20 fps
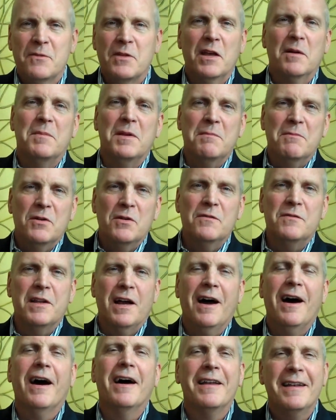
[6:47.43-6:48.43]
Yeah, they'll be moved
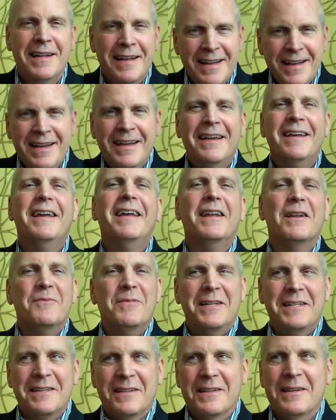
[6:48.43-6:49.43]
on. It's disappearing.
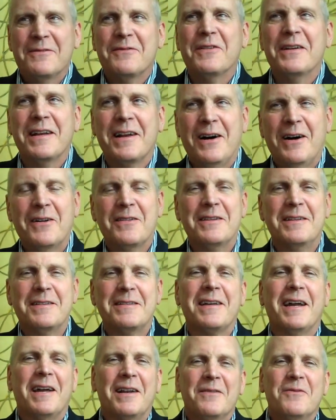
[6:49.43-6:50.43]
They'll be delivering all
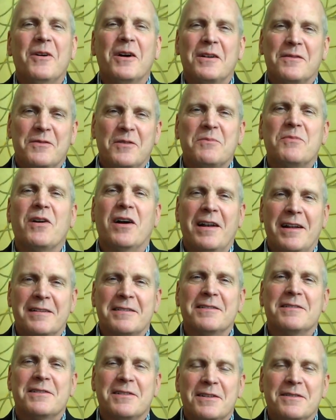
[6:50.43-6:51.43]
these kind of wonderful
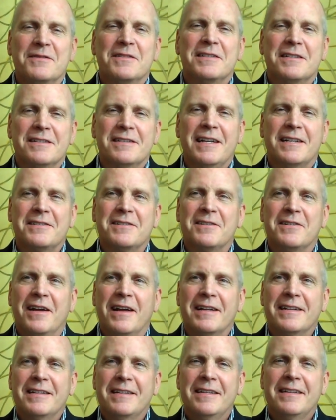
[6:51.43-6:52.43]
products and services. That's
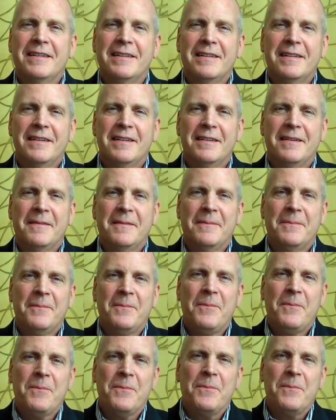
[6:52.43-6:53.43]
correct. So
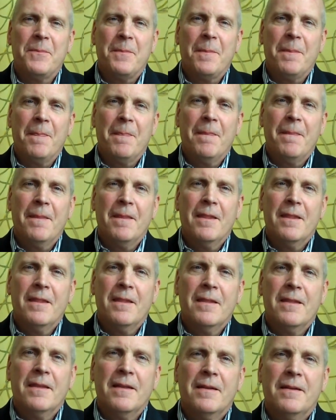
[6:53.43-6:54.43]

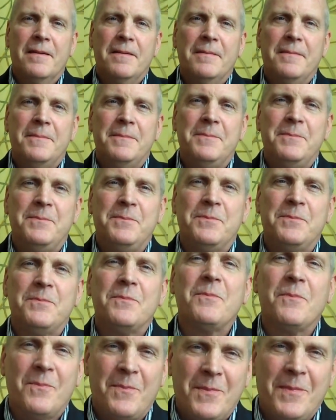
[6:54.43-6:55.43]
last question.
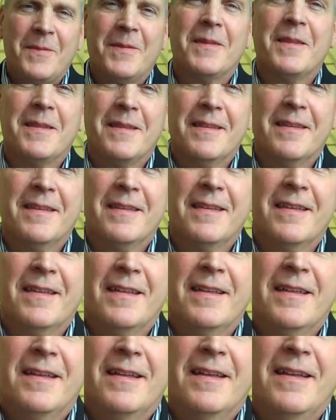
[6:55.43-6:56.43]

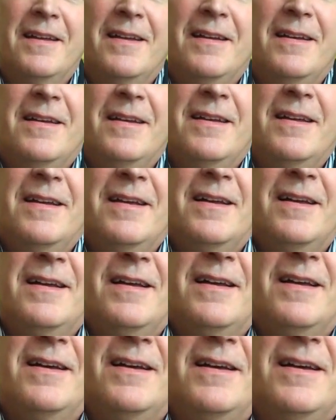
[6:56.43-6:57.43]
How do
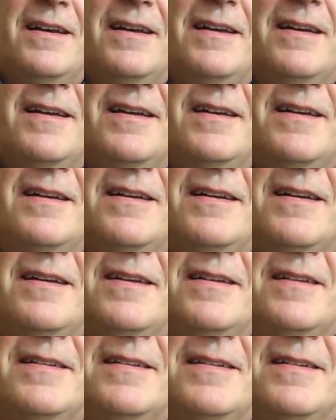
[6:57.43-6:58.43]
you think
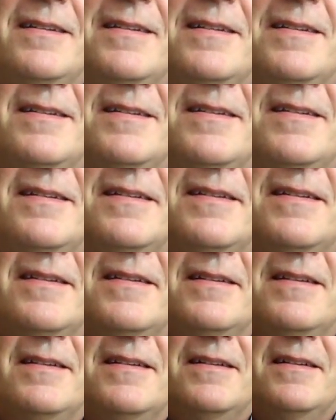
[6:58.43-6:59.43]
the
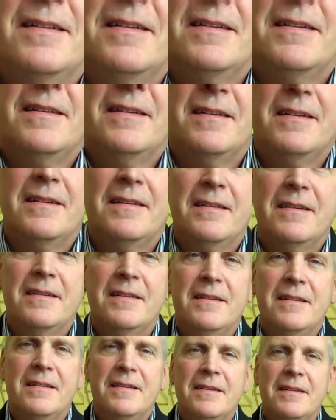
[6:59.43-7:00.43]
travel
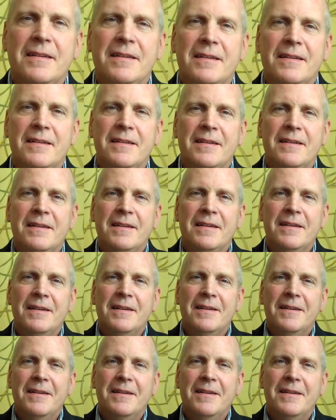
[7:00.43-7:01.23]
industry will be in 5